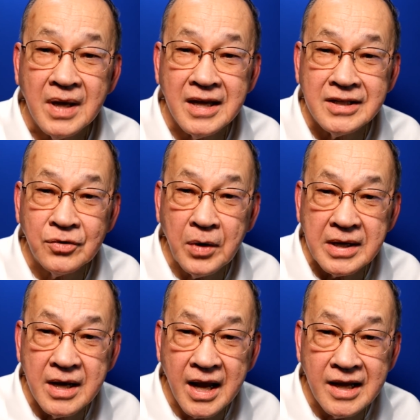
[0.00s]
Make it a
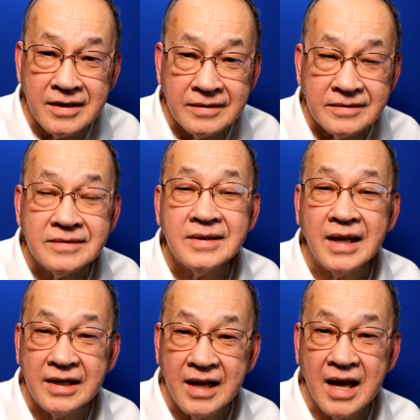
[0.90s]
great day,
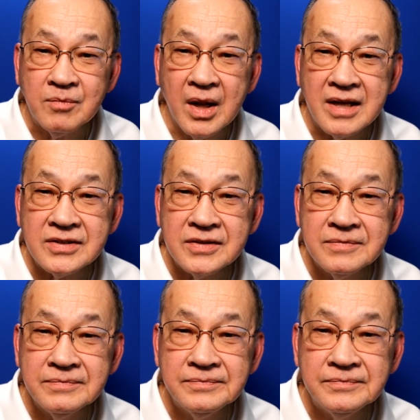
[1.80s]
and God
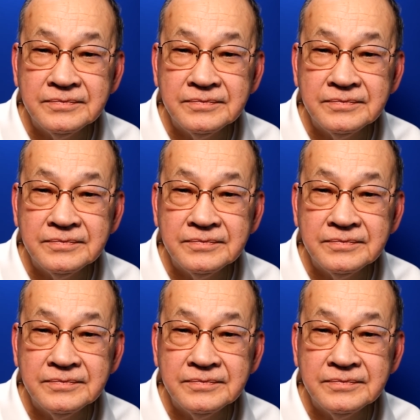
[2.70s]
bless.